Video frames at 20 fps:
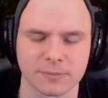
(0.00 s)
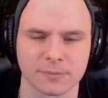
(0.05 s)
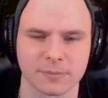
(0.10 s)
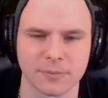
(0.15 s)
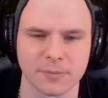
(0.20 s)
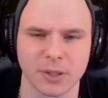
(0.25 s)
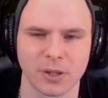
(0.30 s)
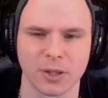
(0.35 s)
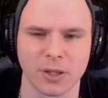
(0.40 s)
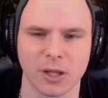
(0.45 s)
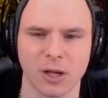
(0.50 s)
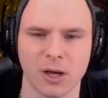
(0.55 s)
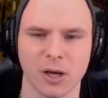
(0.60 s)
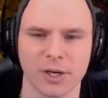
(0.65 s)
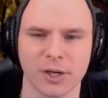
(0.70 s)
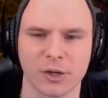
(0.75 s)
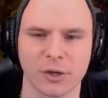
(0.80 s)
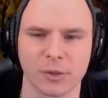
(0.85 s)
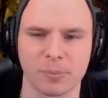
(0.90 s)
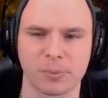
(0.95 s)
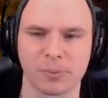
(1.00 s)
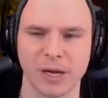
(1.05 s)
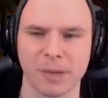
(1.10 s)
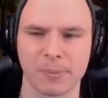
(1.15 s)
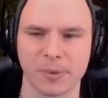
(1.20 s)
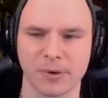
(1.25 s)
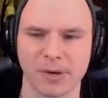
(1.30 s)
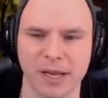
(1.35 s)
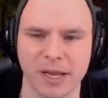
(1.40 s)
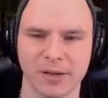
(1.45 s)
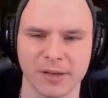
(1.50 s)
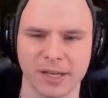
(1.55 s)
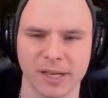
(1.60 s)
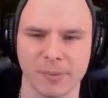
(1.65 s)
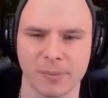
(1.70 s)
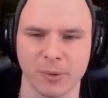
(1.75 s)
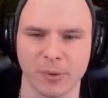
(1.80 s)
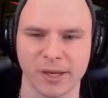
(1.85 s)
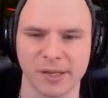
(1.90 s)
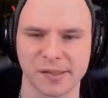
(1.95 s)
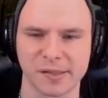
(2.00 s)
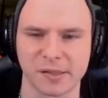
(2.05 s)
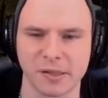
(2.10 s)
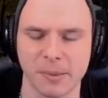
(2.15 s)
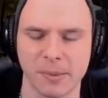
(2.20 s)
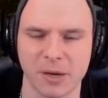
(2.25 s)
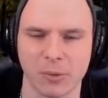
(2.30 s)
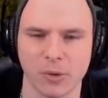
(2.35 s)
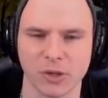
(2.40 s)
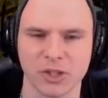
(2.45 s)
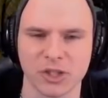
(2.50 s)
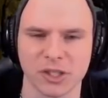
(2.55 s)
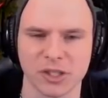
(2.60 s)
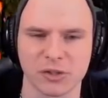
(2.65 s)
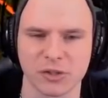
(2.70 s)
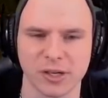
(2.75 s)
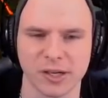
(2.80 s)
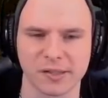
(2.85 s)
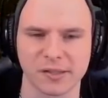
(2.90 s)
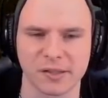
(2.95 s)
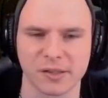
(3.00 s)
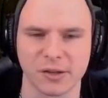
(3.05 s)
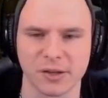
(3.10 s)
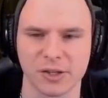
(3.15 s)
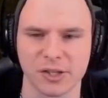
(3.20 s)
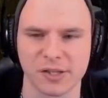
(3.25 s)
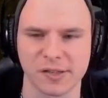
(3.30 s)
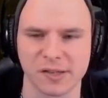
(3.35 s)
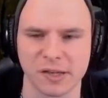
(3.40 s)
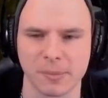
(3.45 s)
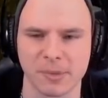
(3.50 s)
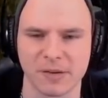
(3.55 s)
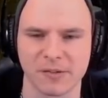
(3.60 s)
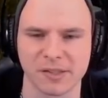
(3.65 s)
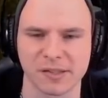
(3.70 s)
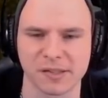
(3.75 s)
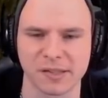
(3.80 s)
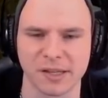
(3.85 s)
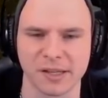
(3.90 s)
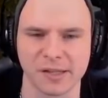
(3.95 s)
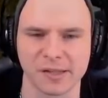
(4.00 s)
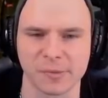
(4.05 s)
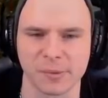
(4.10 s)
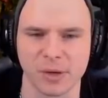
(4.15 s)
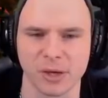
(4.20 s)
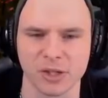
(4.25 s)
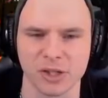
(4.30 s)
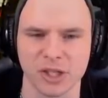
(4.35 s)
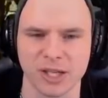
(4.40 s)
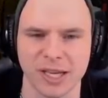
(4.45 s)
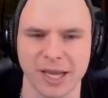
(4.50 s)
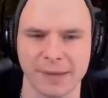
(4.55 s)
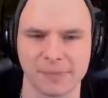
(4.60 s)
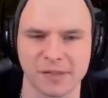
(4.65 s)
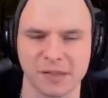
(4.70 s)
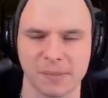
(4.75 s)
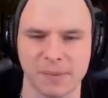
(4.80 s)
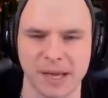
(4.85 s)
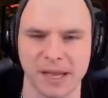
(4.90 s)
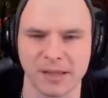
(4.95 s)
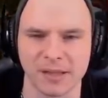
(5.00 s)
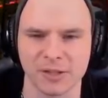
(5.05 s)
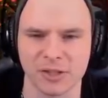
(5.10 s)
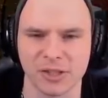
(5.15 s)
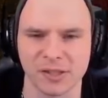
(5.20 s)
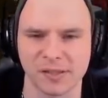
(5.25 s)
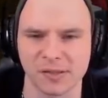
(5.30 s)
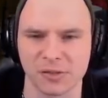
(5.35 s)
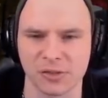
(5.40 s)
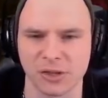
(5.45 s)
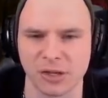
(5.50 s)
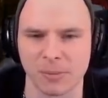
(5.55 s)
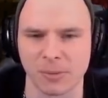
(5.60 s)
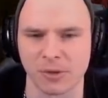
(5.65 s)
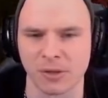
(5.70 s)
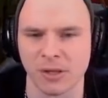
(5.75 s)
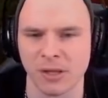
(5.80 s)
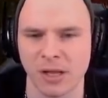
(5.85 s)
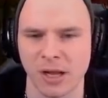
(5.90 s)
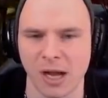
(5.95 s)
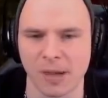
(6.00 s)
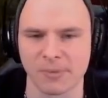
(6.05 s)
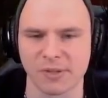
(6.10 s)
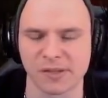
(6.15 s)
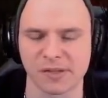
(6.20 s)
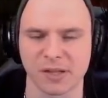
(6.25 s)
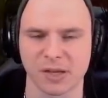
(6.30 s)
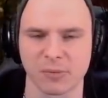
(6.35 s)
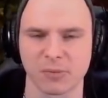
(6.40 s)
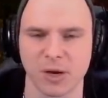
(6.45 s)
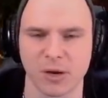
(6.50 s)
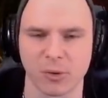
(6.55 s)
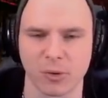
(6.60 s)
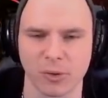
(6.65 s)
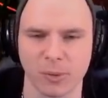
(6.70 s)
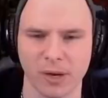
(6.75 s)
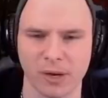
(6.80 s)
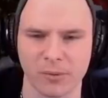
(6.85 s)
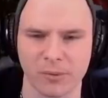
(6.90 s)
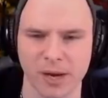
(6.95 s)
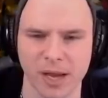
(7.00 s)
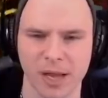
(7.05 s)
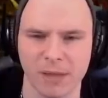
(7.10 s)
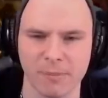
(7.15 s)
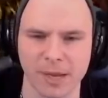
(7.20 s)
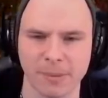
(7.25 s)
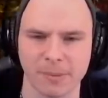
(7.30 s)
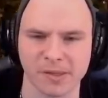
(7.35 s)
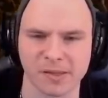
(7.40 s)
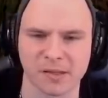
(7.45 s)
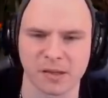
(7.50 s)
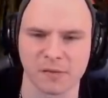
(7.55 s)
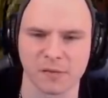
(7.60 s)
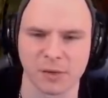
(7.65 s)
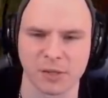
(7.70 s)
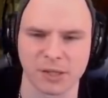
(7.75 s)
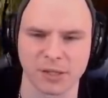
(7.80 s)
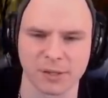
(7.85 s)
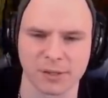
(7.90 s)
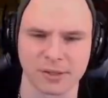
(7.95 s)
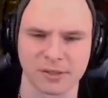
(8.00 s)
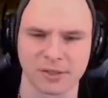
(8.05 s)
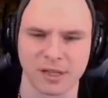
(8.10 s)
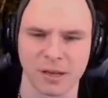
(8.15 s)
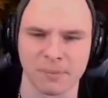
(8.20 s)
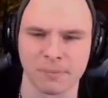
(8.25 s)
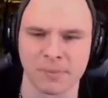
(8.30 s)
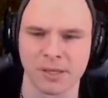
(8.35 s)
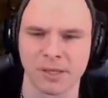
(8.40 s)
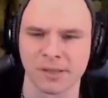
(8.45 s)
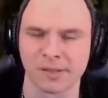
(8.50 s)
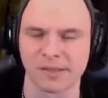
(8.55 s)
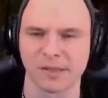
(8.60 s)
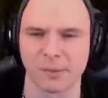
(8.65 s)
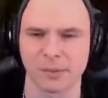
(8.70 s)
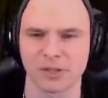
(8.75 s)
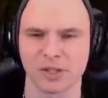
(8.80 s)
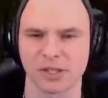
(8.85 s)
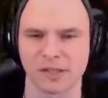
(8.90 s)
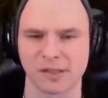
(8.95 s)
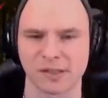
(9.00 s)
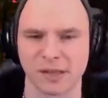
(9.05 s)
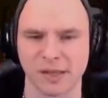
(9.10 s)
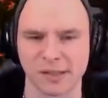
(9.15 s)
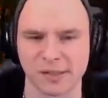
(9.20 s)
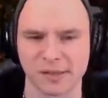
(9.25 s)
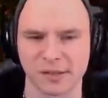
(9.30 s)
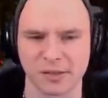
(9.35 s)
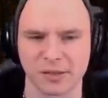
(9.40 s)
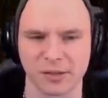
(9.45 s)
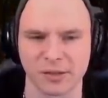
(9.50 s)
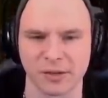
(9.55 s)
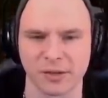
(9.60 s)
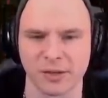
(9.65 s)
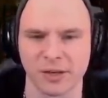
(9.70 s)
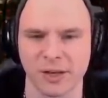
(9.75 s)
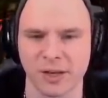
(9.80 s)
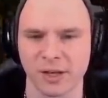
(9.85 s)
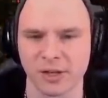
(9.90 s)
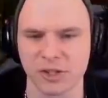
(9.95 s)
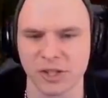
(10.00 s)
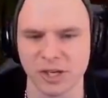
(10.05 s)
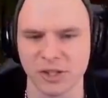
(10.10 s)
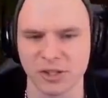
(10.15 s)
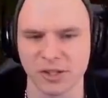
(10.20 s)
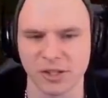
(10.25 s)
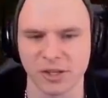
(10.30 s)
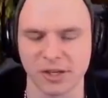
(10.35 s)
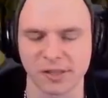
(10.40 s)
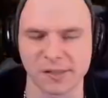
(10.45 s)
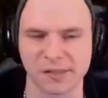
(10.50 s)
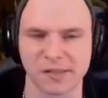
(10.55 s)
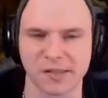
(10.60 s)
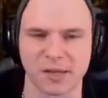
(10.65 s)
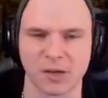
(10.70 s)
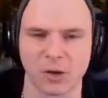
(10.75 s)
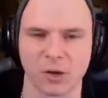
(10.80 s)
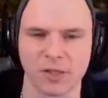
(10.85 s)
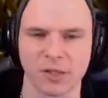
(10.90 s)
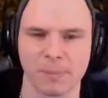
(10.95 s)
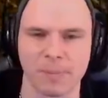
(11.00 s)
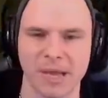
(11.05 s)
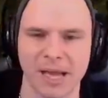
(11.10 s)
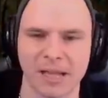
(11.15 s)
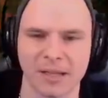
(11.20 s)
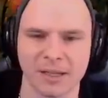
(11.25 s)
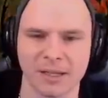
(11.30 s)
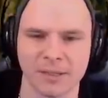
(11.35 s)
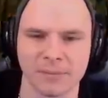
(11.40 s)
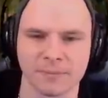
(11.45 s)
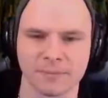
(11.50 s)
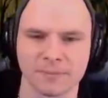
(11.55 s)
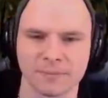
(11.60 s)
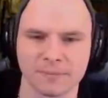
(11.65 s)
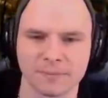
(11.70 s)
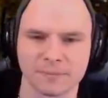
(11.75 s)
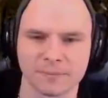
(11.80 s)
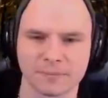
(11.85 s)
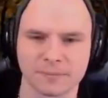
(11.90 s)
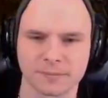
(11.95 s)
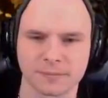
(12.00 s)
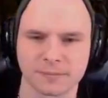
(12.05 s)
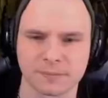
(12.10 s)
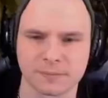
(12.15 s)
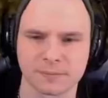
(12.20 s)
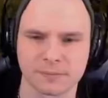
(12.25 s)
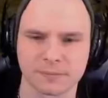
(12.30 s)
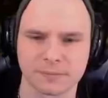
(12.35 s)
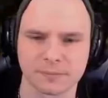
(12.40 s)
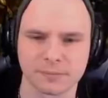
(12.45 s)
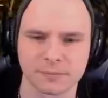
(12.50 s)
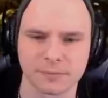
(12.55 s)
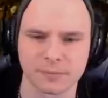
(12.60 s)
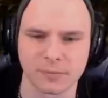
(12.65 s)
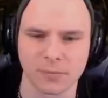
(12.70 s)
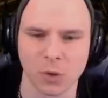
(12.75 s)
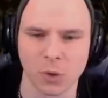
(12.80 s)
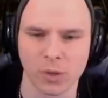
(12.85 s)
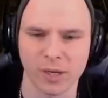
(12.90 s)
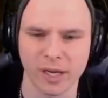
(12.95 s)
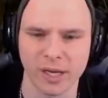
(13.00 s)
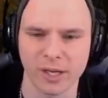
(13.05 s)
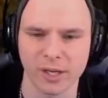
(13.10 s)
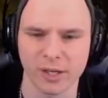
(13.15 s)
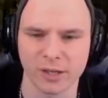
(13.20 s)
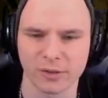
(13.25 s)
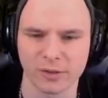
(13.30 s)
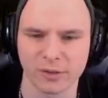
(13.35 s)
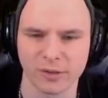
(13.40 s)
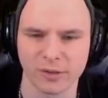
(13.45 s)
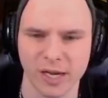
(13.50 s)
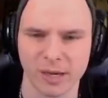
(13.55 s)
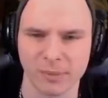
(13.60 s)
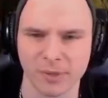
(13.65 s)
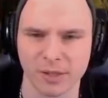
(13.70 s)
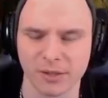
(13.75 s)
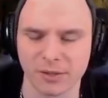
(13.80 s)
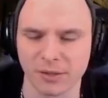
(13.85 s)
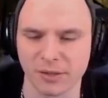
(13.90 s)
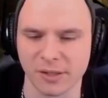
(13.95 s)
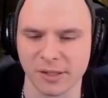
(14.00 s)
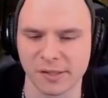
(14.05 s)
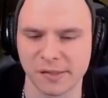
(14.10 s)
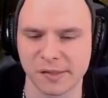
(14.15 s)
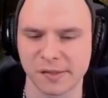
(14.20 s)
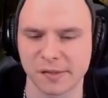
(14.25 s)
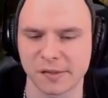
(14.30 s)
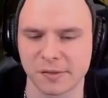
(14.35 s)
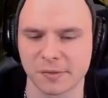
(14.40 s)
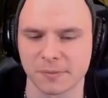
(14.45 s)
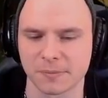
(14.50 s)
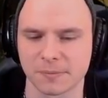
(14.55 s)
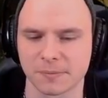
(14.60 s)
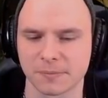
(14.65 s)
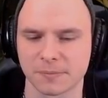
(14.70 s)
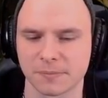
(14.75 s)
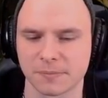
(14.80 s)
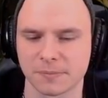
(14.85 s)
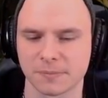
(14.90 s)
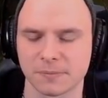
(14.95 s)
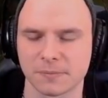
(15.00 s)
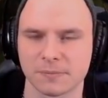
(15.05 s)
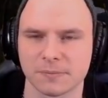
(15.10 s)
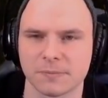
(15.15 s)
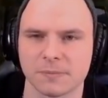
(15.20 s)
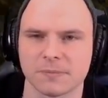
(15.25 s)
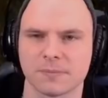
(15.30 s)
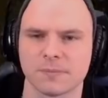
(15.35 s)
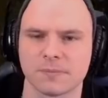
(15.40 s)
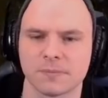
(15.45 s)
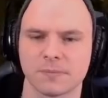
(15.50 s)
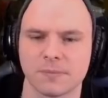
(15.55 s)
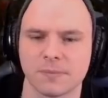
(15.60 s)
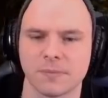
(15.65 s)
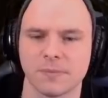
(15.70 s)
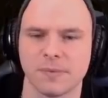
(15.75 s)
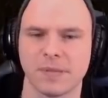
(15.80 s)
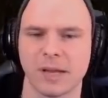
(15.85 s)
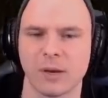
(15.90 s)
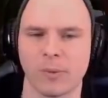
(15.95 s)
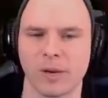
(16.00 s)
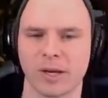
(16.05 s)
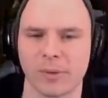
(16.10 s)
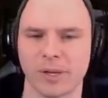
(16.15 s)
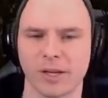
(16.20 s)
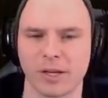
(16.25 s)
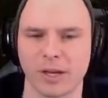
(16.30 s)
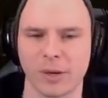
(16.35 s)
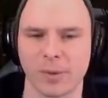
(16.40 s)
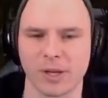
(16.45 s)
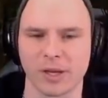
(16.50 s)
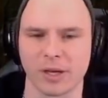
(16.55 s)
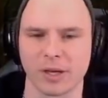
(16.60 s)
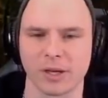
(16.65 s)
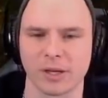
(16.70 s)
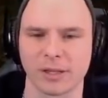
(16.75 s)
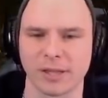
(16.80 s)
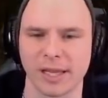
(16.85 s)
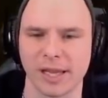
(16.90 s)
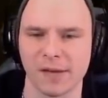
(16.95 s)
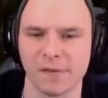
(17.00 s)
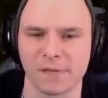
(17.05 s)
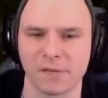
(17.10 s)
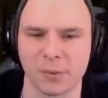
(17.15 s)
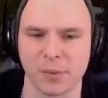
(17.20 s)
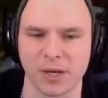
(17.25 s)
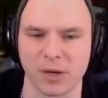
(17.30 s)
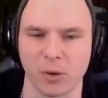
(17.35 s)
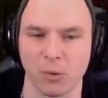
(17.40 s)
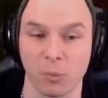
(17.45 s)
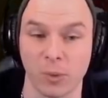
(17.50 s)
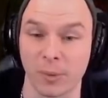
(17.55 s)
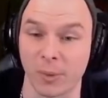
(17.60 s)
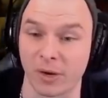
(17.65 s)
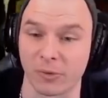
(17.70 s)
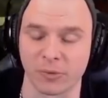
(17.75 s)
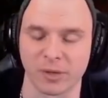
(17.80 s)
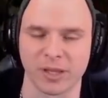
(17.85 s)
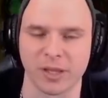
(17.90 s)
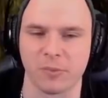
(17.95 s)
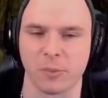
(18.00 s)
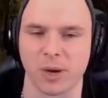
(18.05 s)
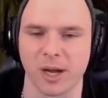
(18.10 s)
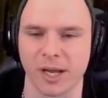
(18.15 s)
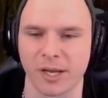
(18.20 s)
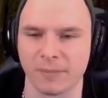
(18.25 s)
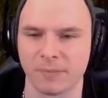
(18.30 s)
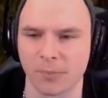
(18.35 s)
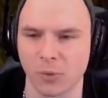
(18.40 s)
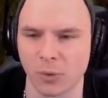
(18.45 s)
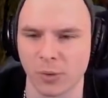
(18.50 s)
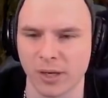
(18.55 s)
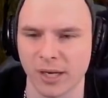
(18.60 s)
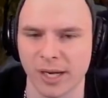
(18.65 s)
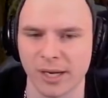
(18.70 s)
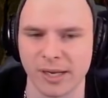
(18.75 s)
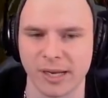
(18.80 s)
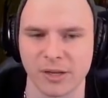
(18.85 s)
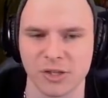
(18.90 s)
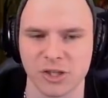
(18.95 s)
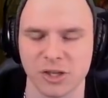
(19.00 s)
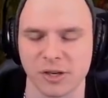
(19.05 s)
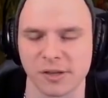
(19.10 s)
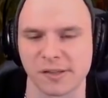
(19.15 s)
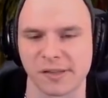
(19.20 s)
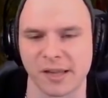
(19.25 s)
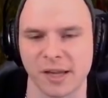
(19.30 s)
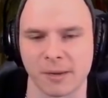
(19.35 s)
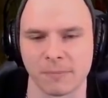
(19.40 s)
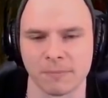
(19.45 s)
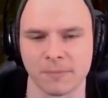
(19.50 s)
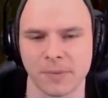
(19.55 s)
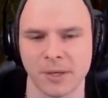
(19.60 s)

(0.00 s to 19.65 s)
Lot of good prep around here, boys. No matter what she tries to do, she's in a bit of a sticky spot. She camps the pallet, she's in trouble. I'm just gonna run all the way around, make myself look a little dumb, see what she decides to do. She's actually gonna sit on the pallet. Okay, you're gonna do that, do this. Now where do we go? We're gonna go left. We went really wide. Okay, now she goes down.